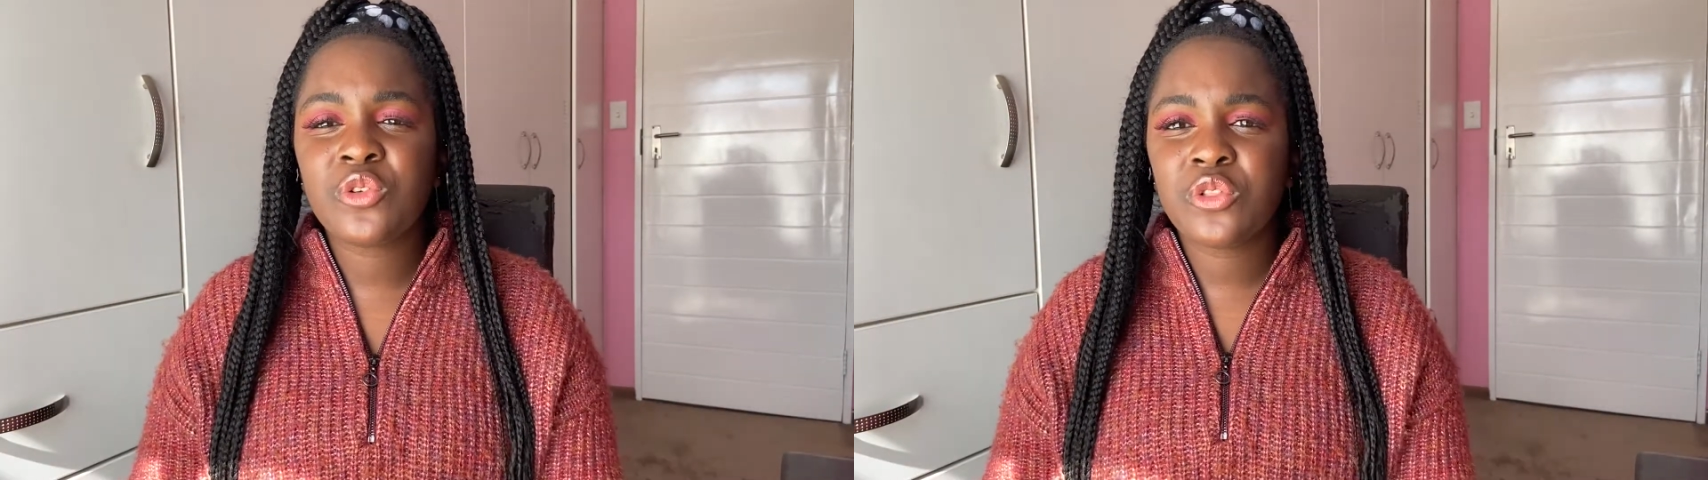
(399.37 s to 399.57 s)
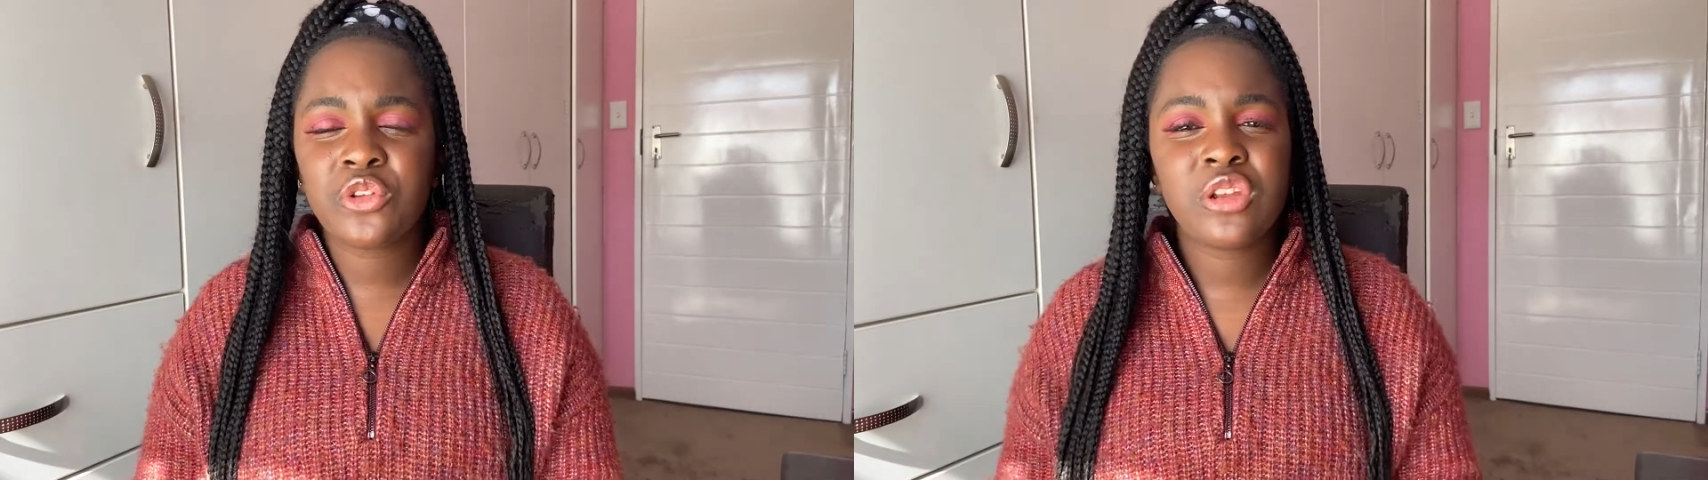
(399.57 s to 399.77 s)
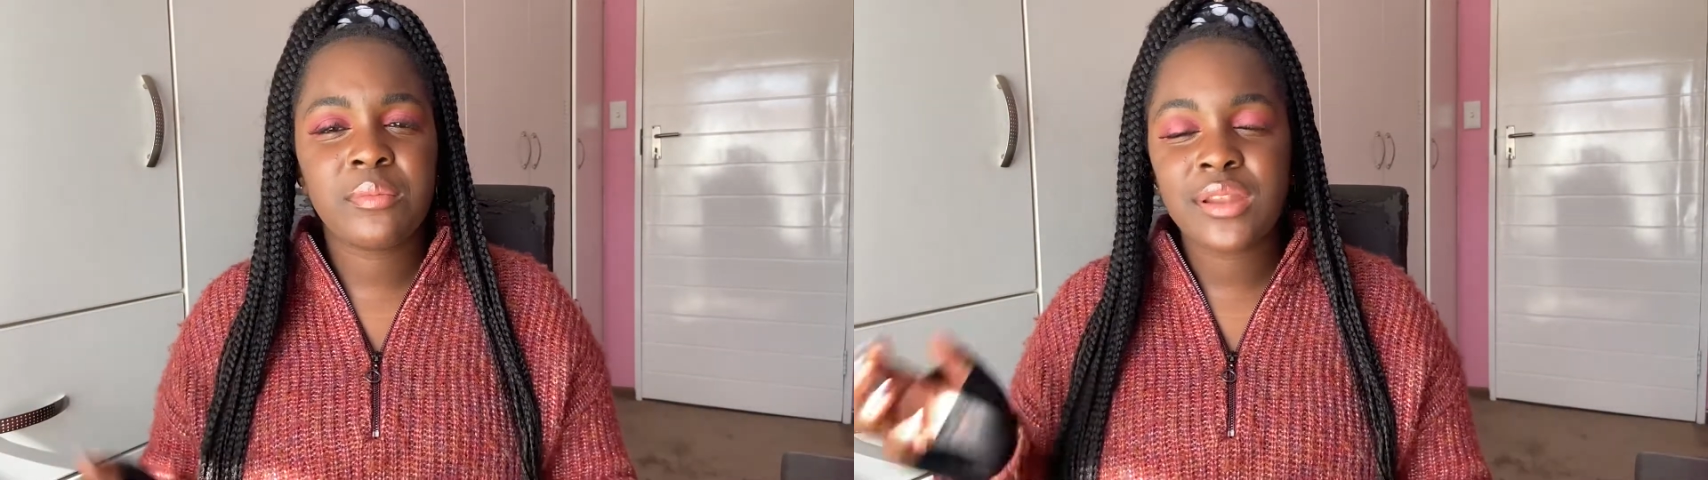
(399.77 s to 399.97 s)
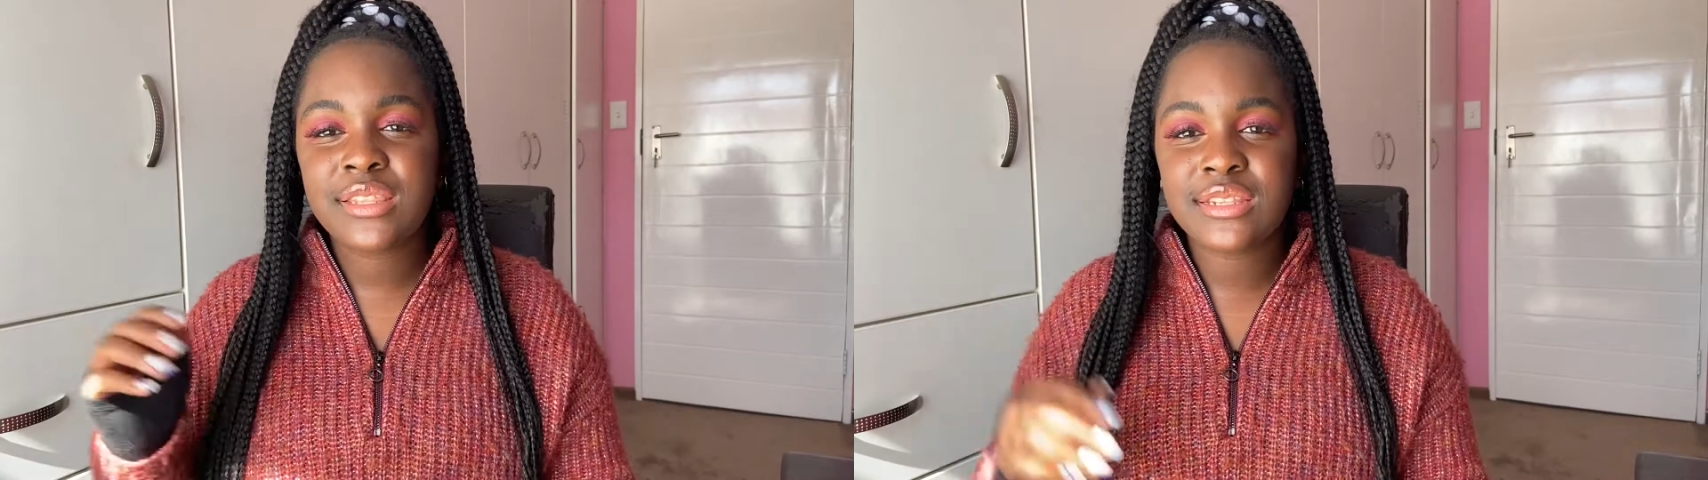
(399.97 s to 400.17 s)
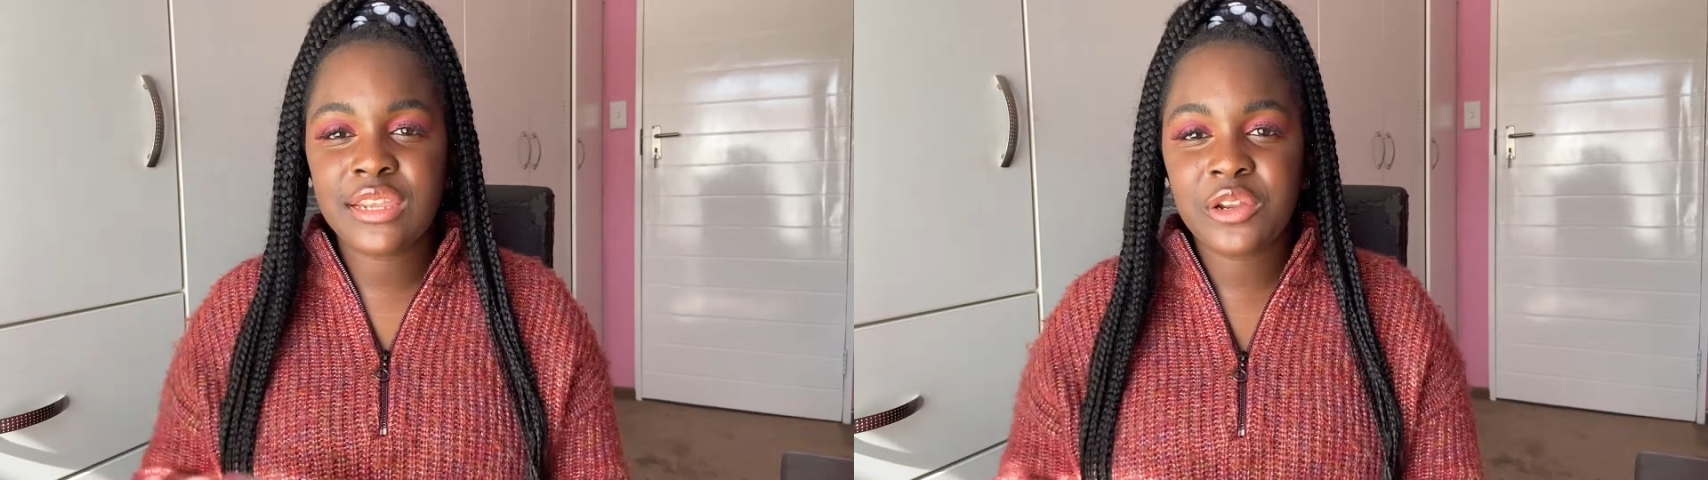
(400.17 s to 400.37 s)
30
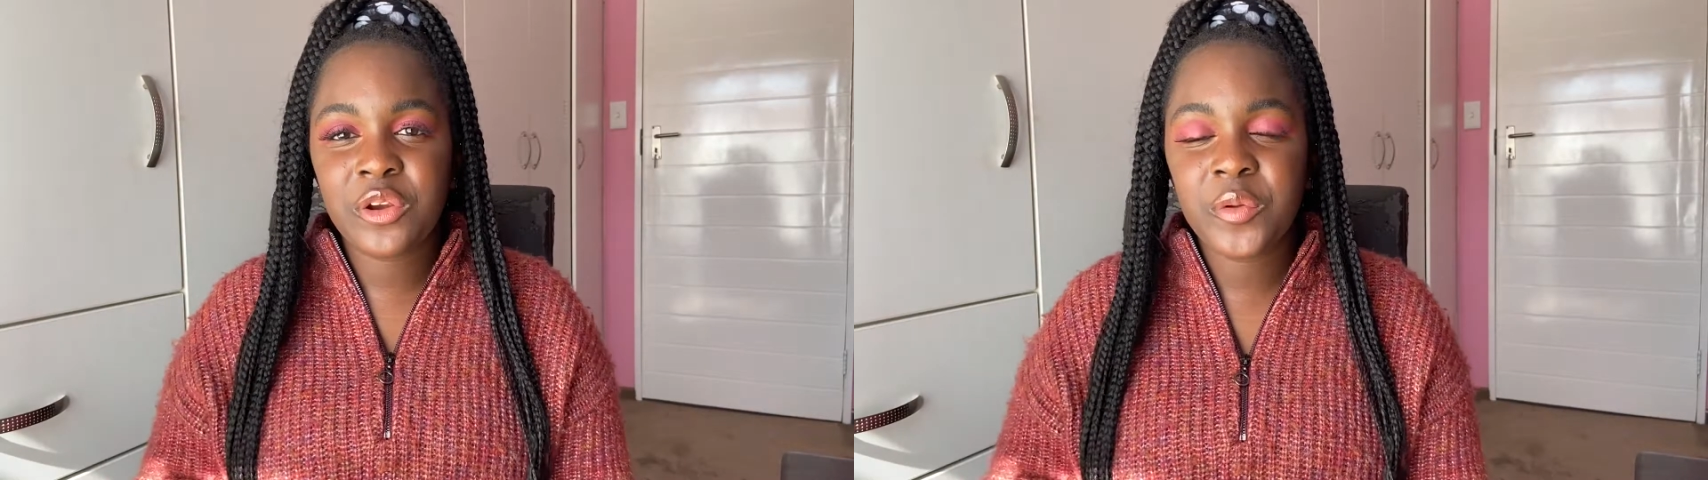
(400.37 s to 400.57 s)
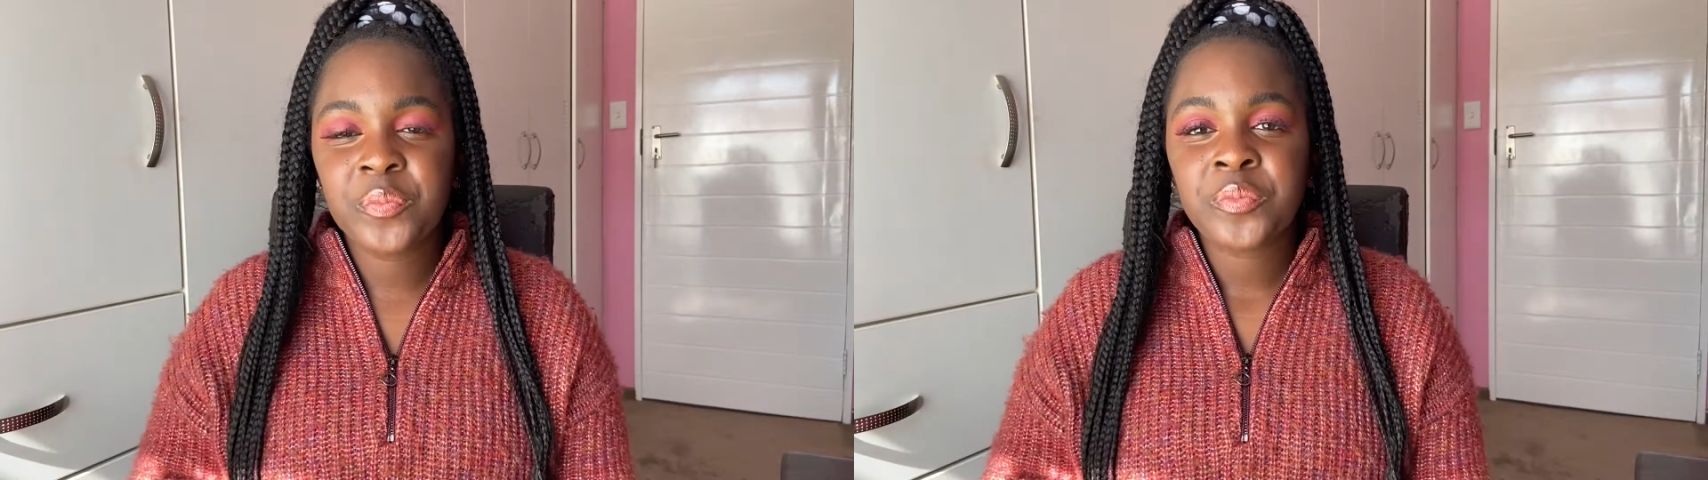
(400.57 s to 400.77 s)
minutes later,